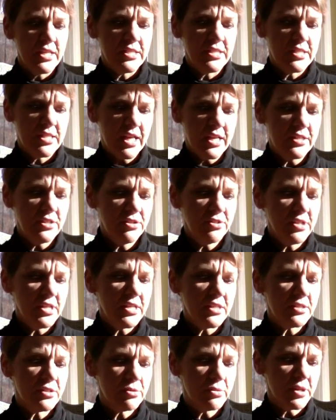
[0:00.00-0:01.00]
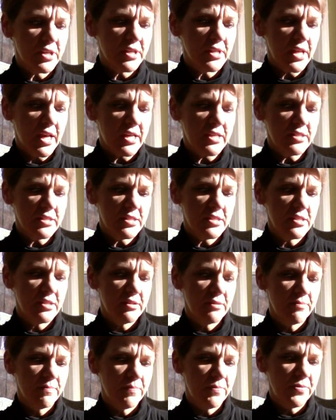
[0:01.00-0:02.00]
Say to the Israelites,
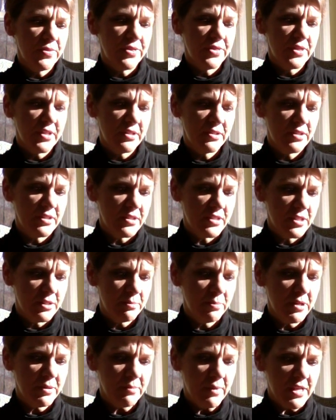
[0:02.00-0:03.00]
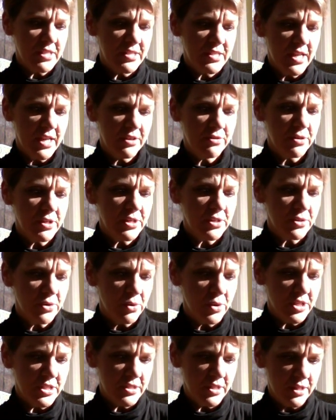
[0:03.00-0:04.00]
this is to be my sacred
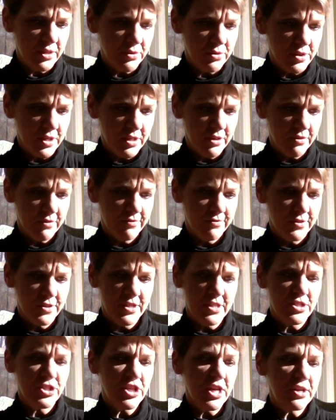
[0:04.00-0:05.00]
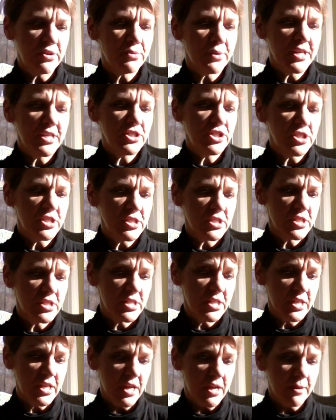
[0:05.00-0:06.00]
anointing oil for the generations
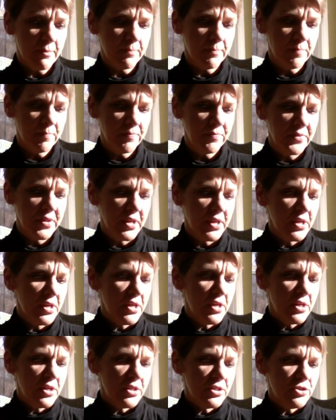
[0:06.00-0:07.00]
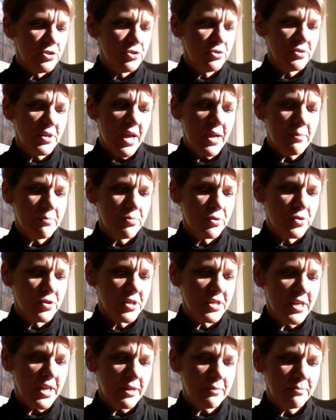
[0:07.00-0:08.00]
to come. Do not pour
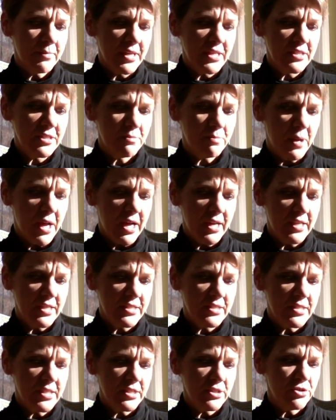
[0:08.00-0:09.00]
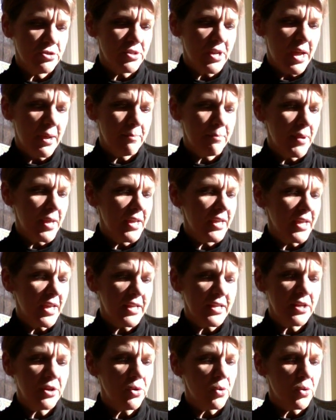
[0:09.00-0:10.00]
it on men's bodies, and do not make
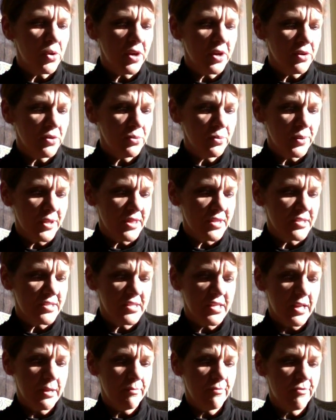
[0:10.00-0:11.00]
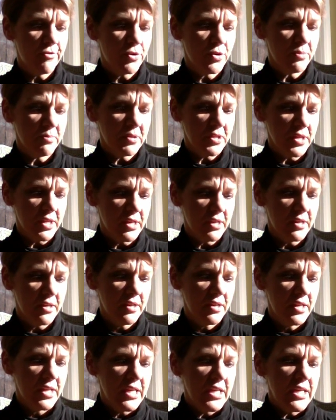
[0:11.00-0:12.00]
any oil with the same formula.
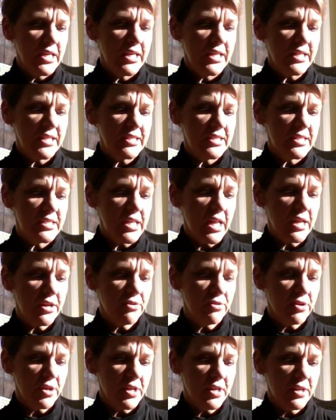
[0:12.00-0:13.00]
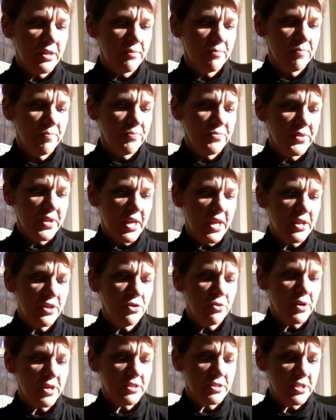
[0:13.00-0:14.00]
It is sacred, and
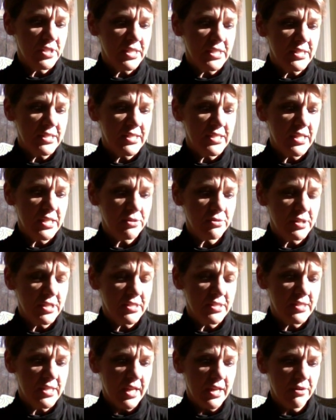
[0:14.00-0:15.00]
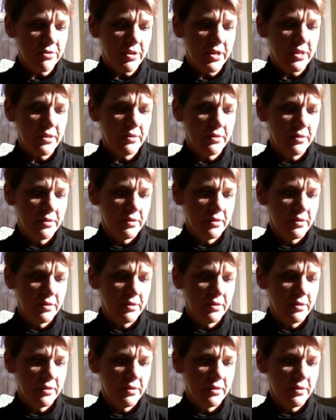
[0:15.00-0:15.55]
you are to consider it sacred.